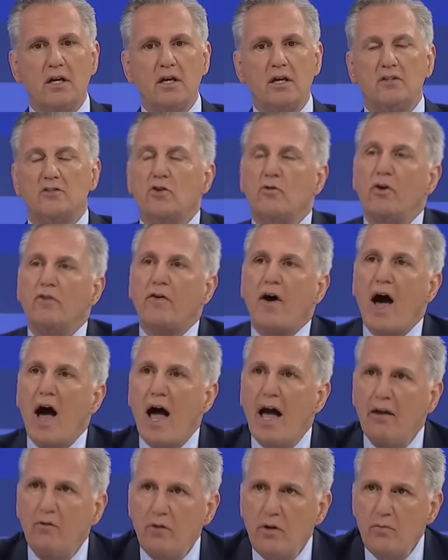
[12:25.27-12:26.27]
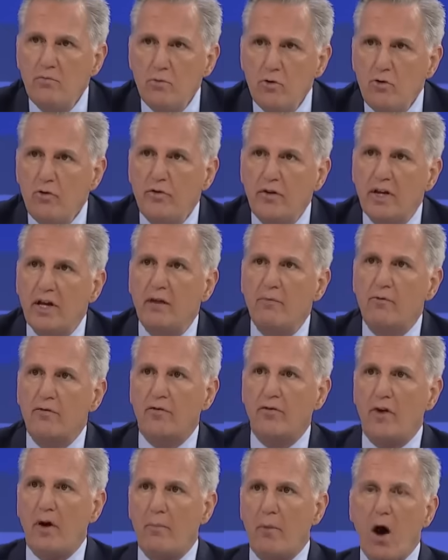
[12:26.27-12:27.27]
So if I removed him
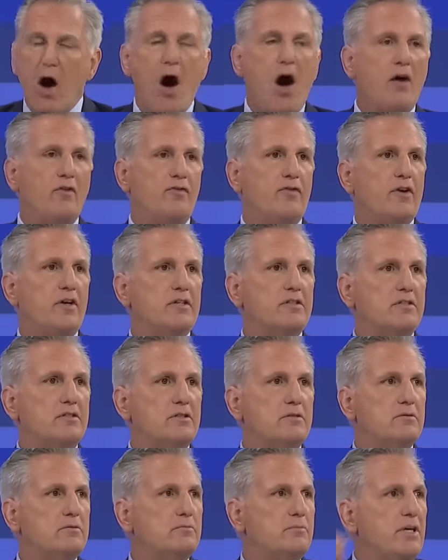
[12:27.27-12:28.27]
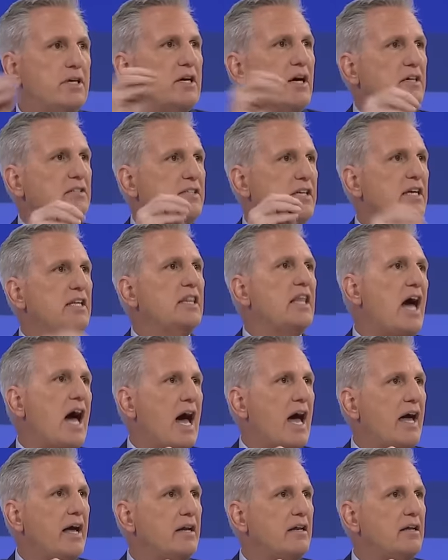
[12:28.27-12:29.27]
from office because he
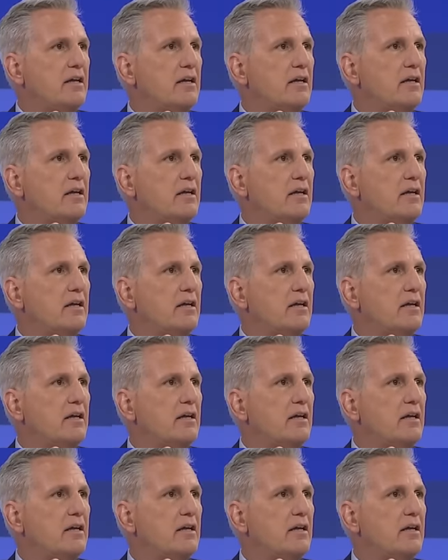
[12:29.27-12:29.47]
lied,